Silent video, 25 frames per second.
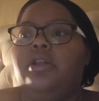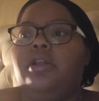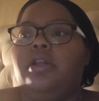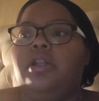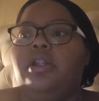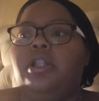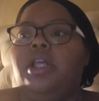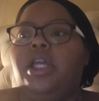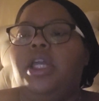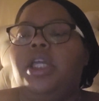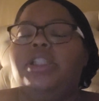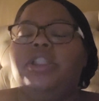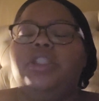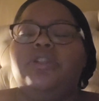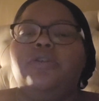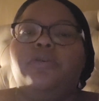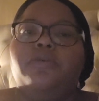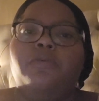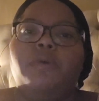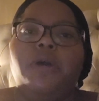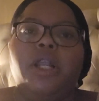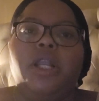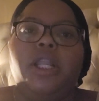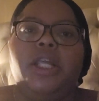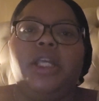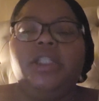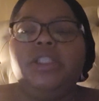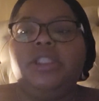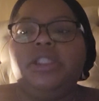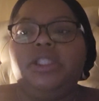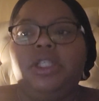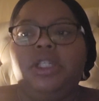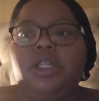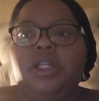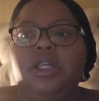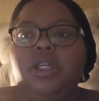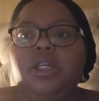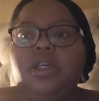look into what is
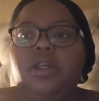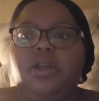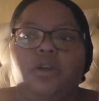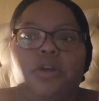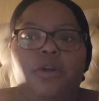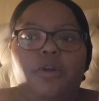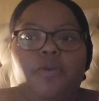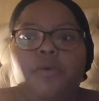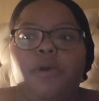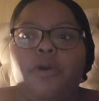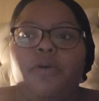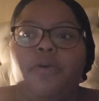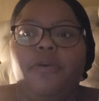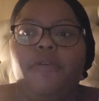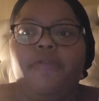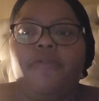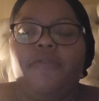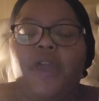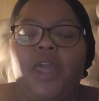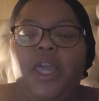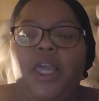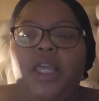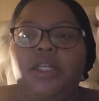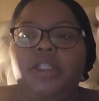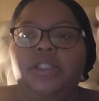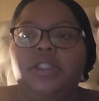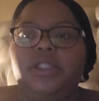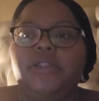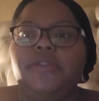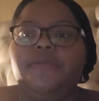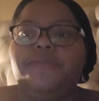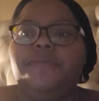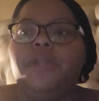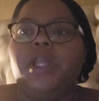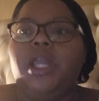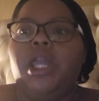the heroic phase.